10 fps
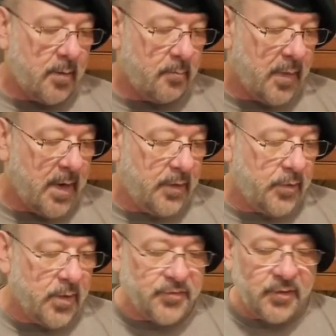But
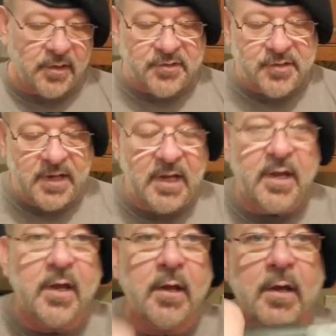as you can see,
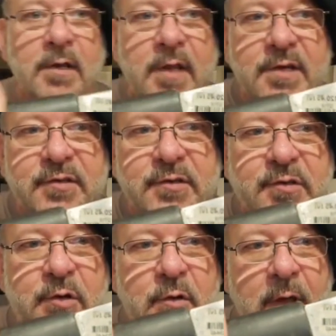this is
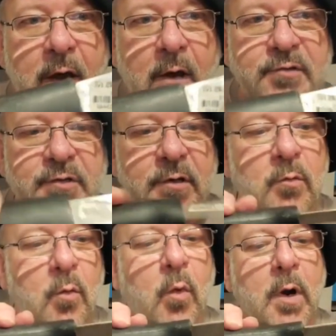
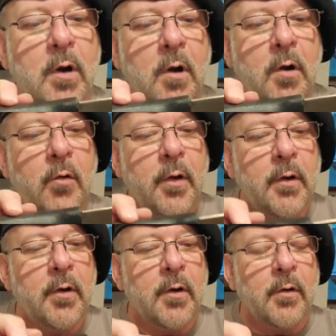
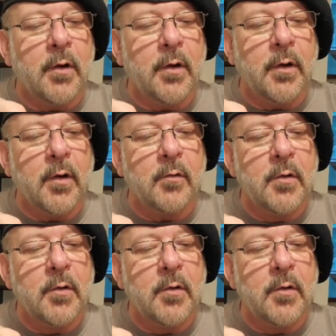2,100, you know,